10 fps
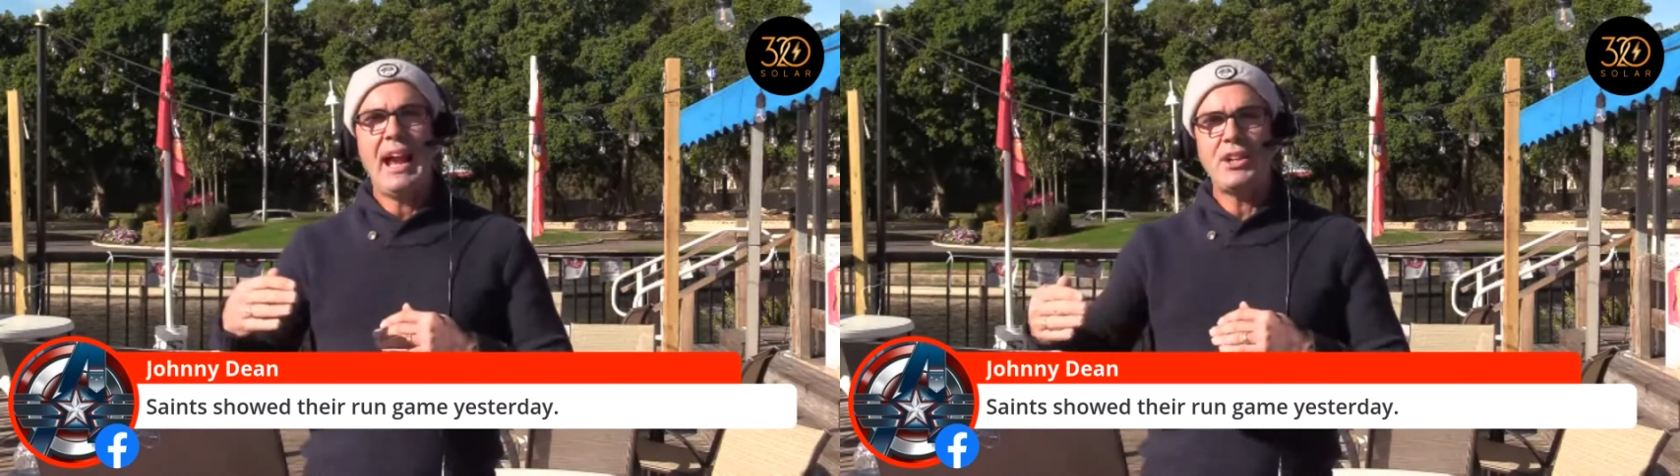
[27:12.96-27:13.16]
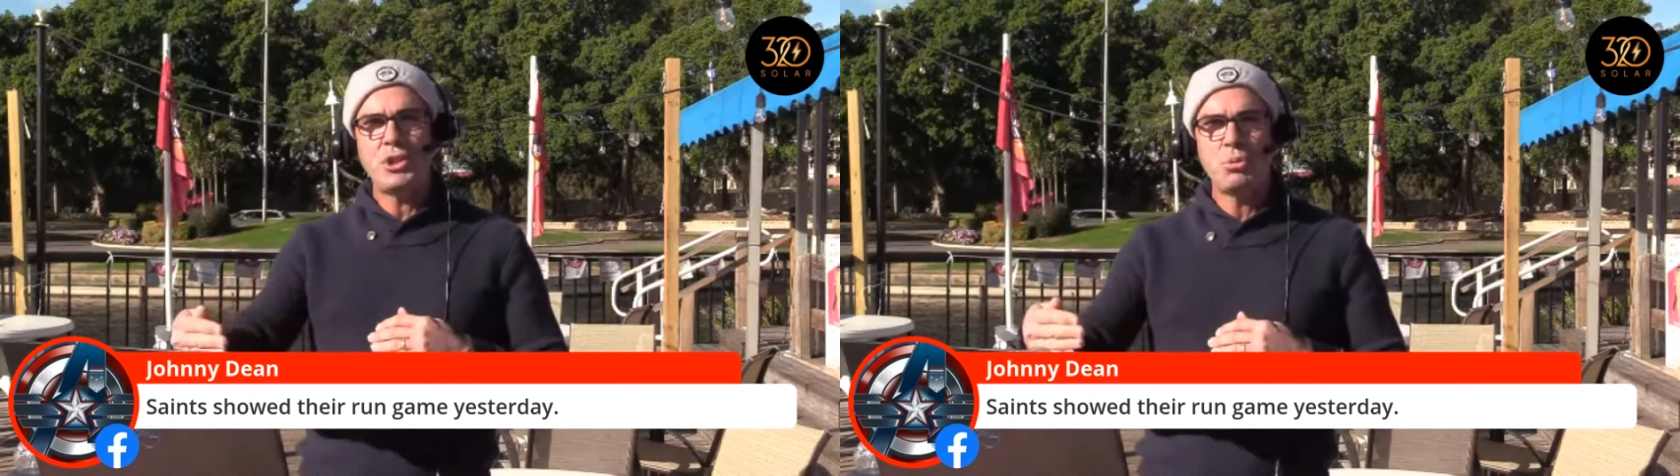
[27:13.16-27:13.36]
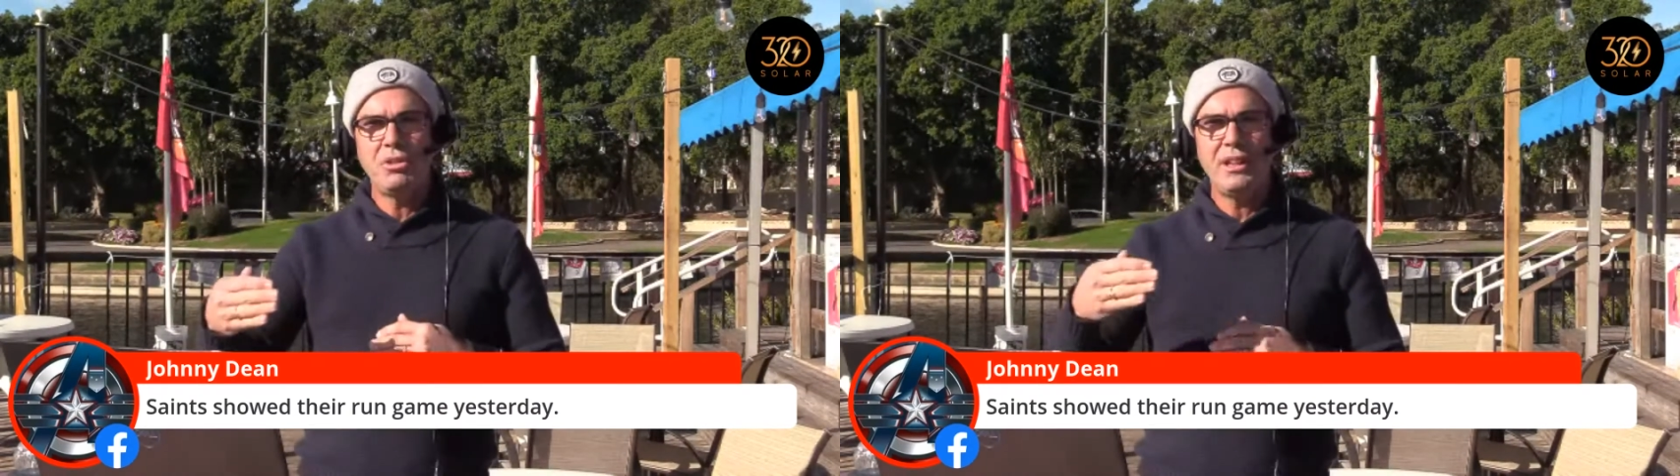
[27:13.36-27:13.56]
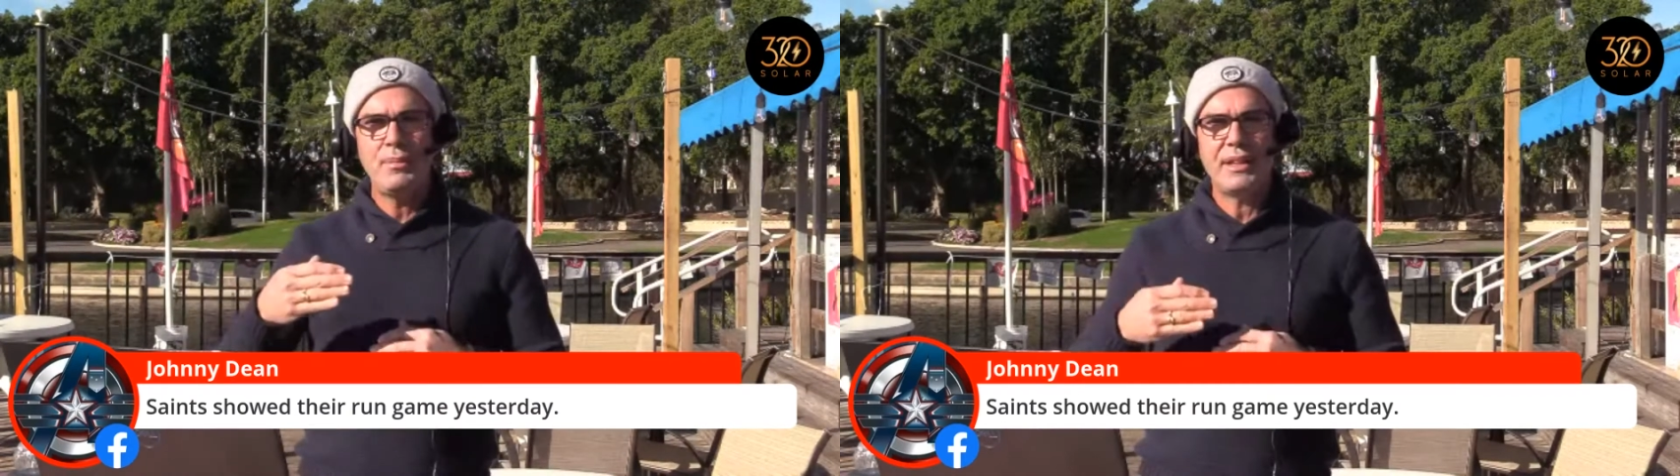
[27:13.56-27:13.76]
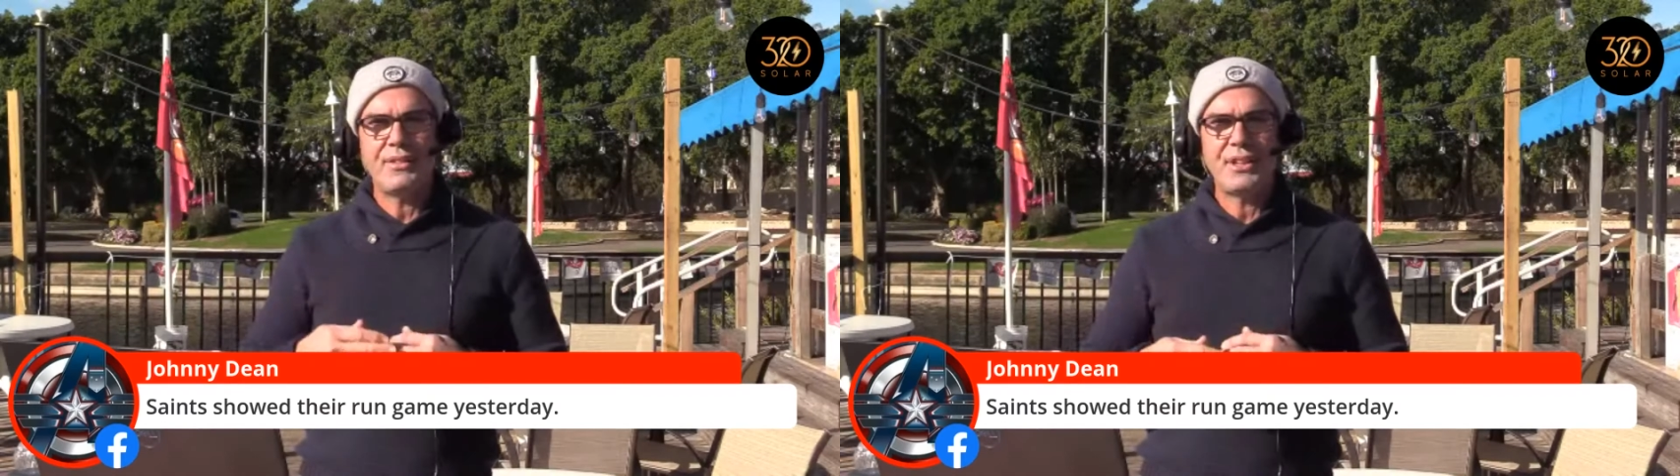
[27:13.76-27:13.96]
and you
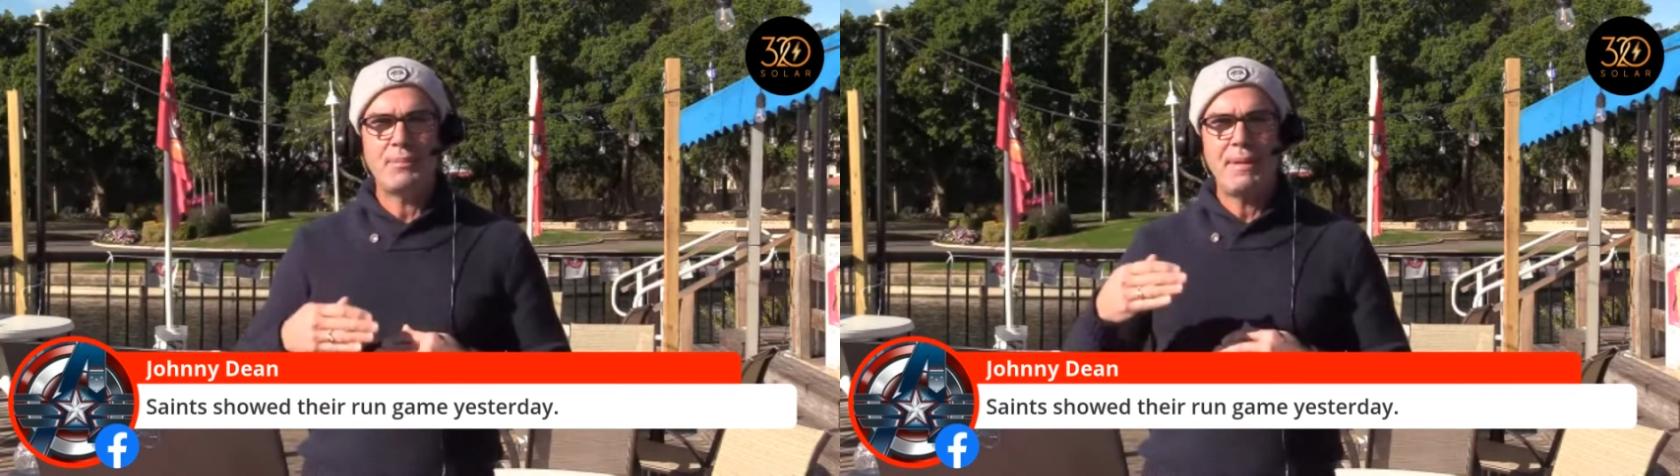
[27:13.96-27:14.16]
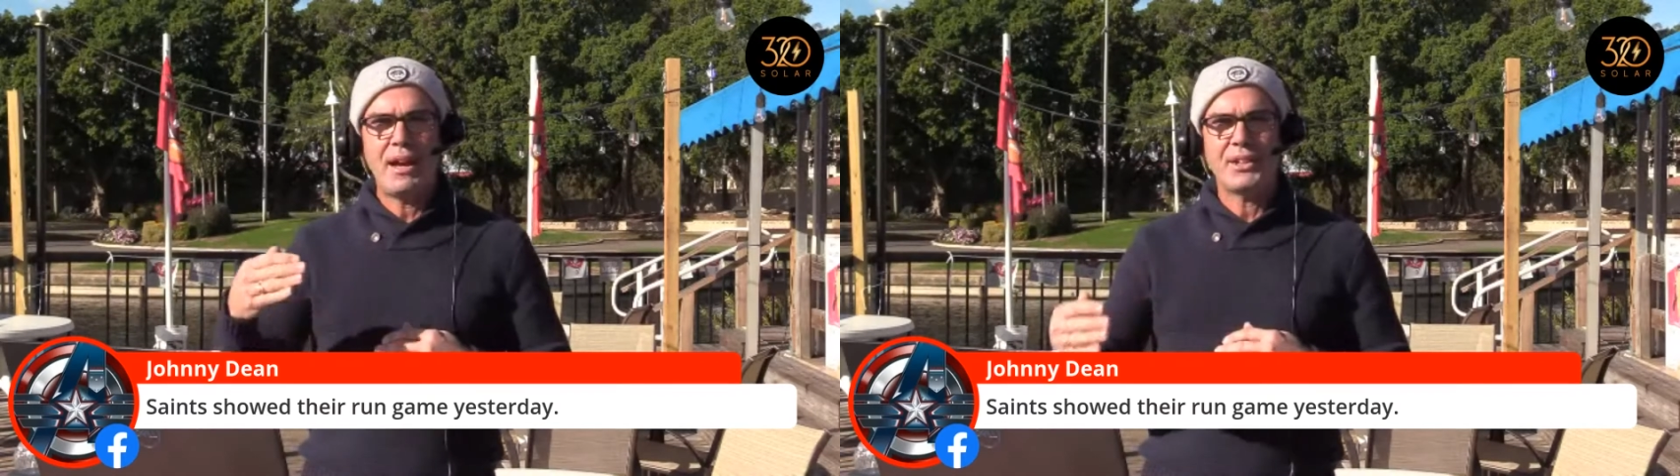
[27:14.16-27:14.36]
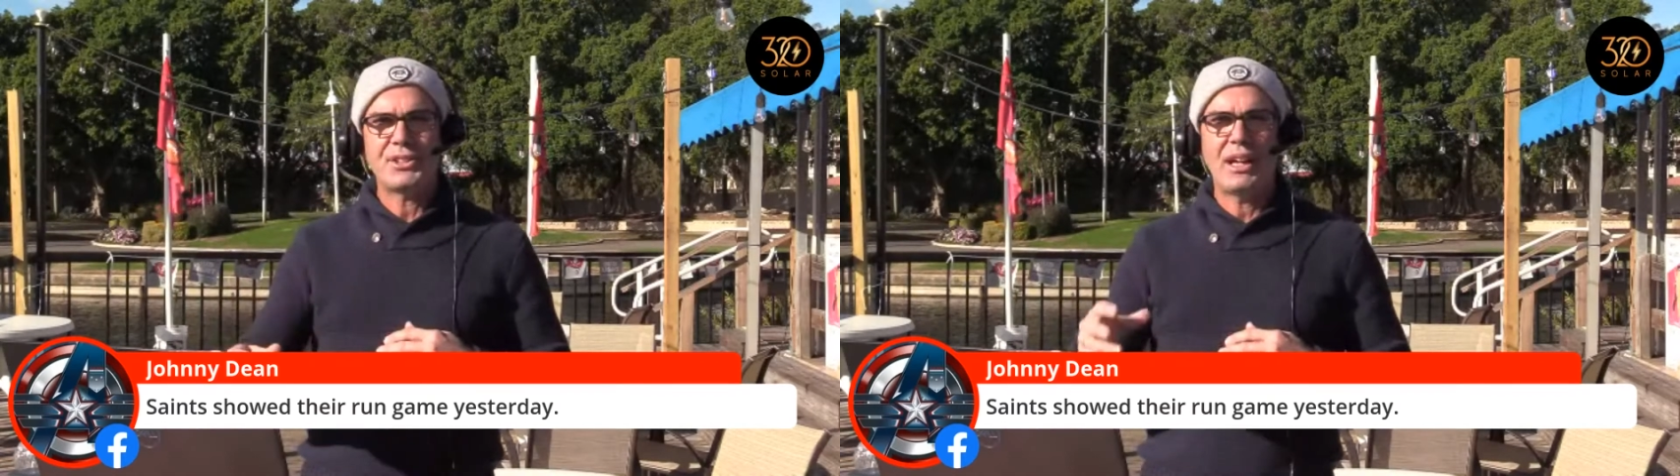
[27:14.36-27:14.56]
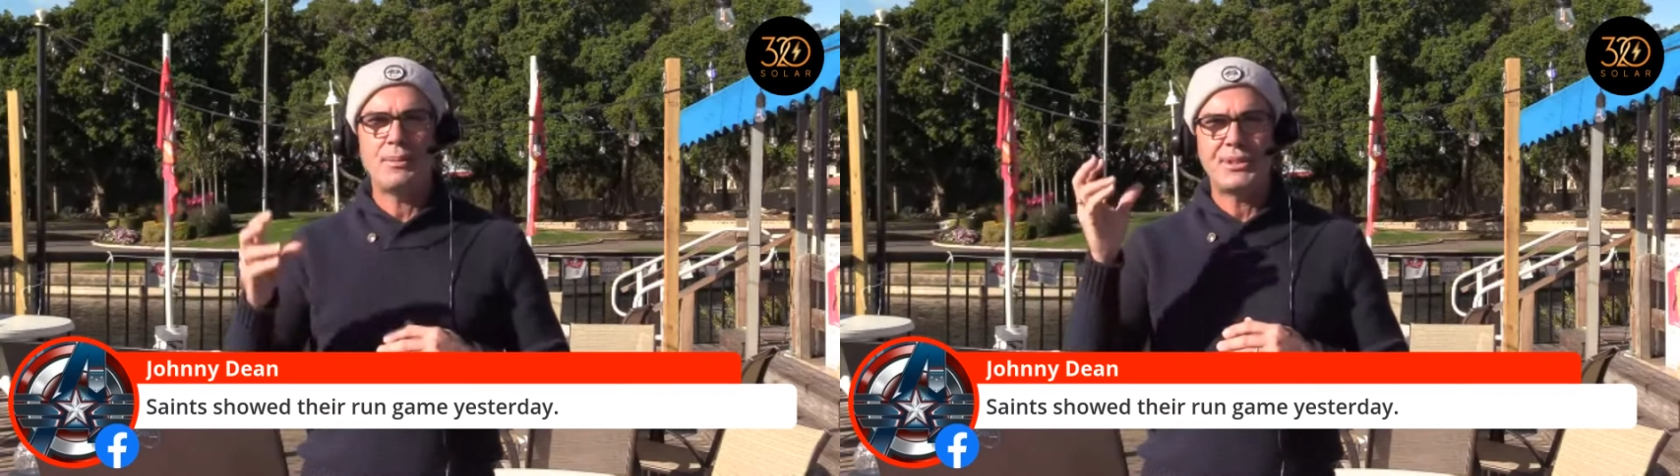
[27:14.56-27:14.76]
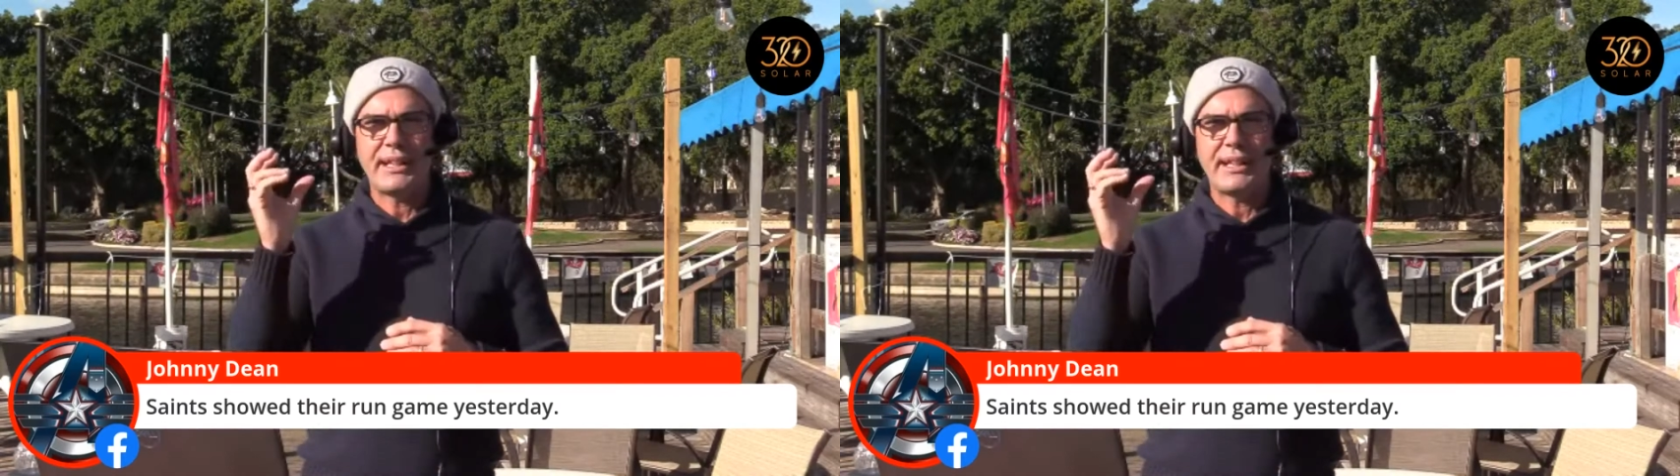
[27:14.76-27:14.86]
limit the amount of times